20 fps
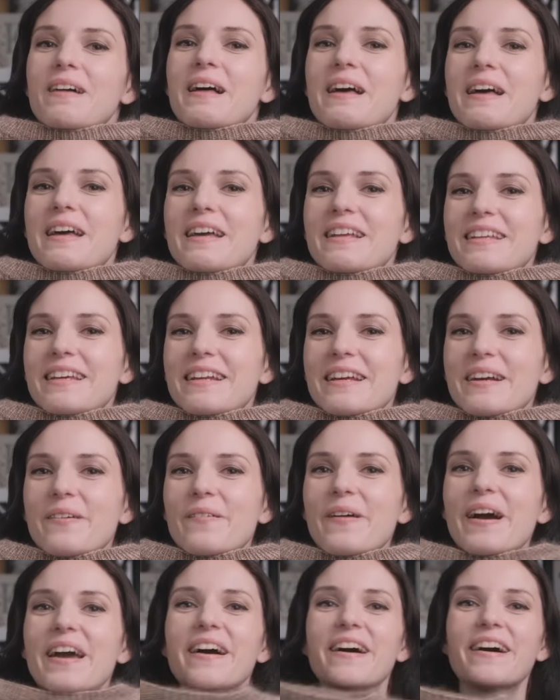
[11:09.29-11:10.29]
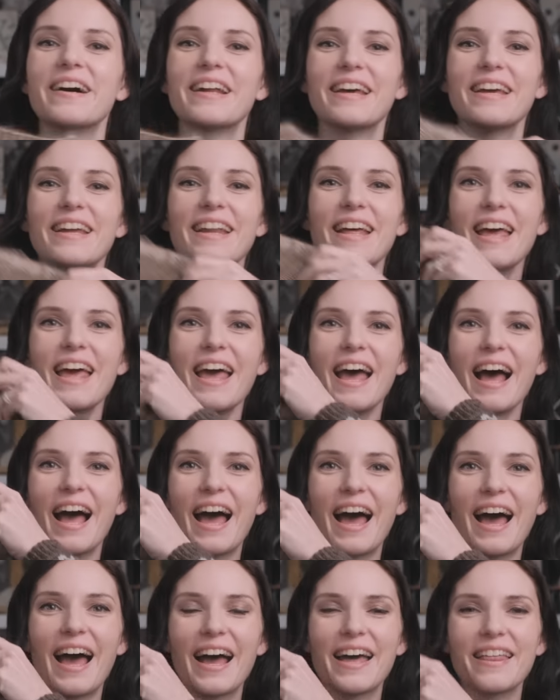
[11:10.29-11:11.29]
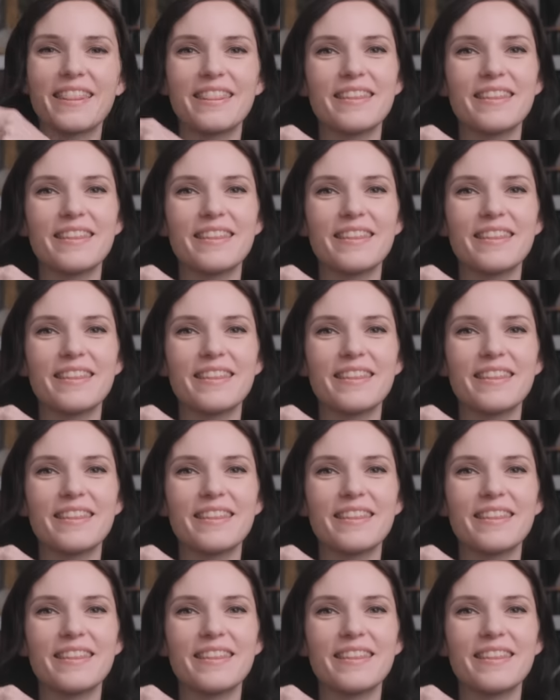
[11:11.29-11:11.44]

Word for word: knitting away on it. Uh,